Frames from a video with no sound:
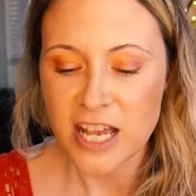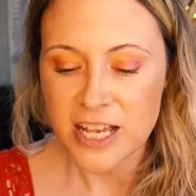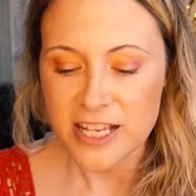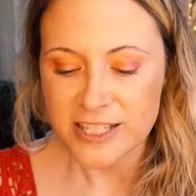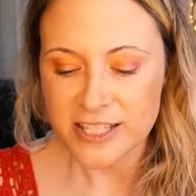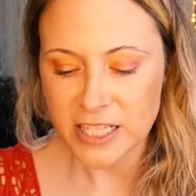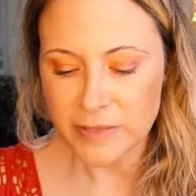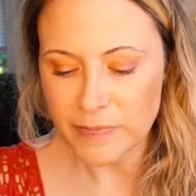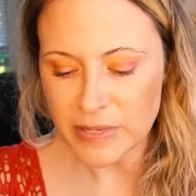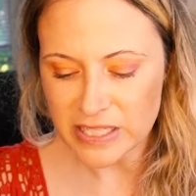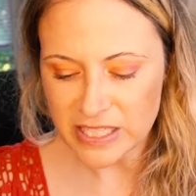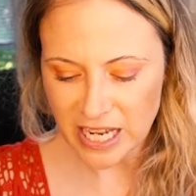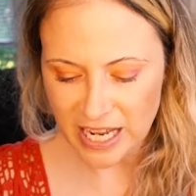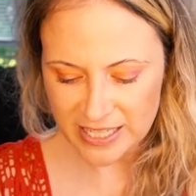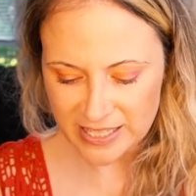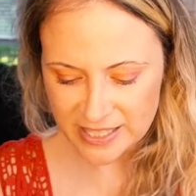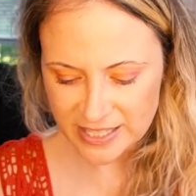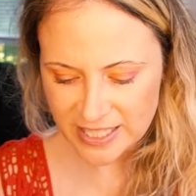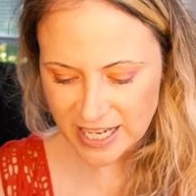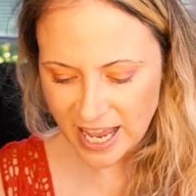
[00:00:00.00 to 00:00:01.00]
Sigma
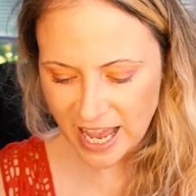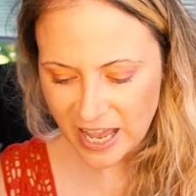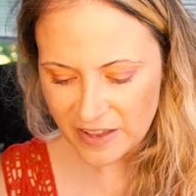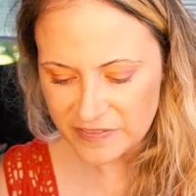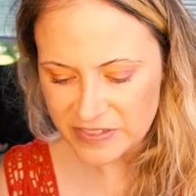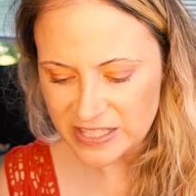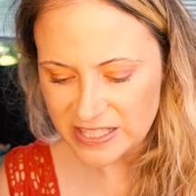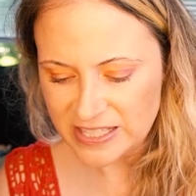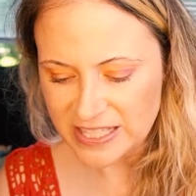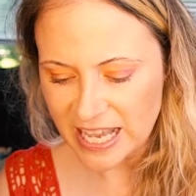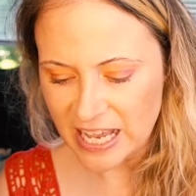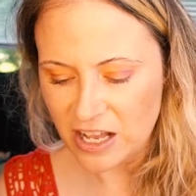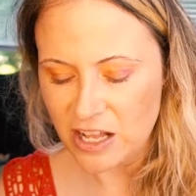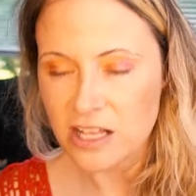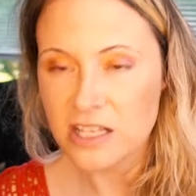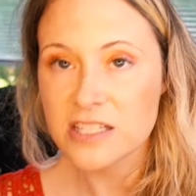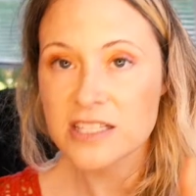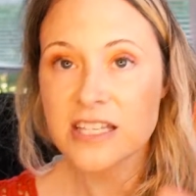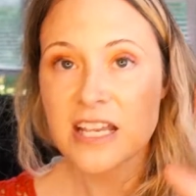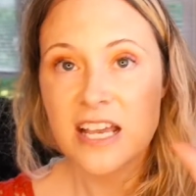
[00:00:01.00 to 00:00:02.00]
tends to have
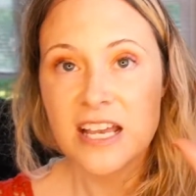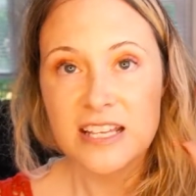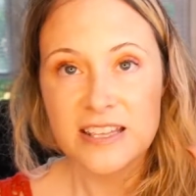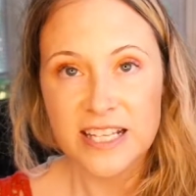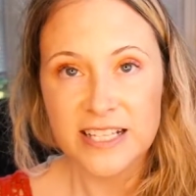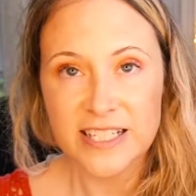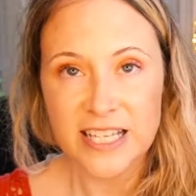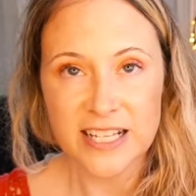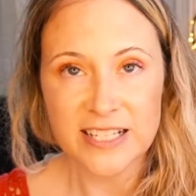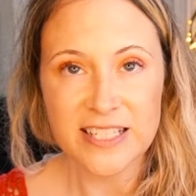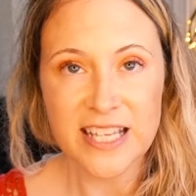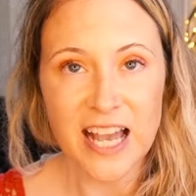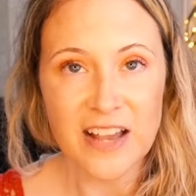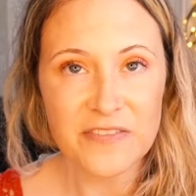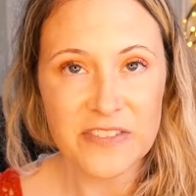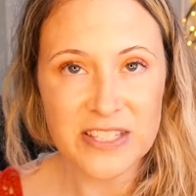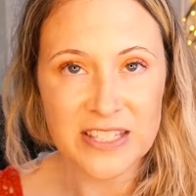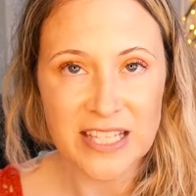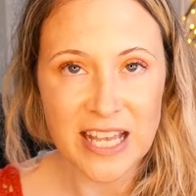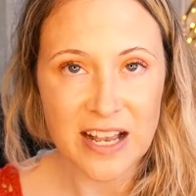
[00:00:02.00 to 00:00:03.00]
sales. They tend to have
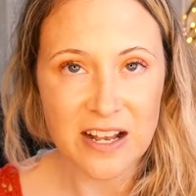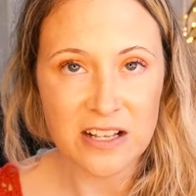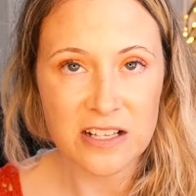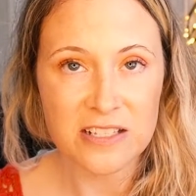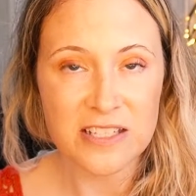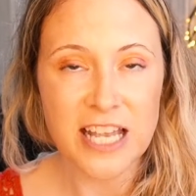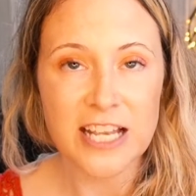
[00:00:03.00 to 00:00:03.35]
sales.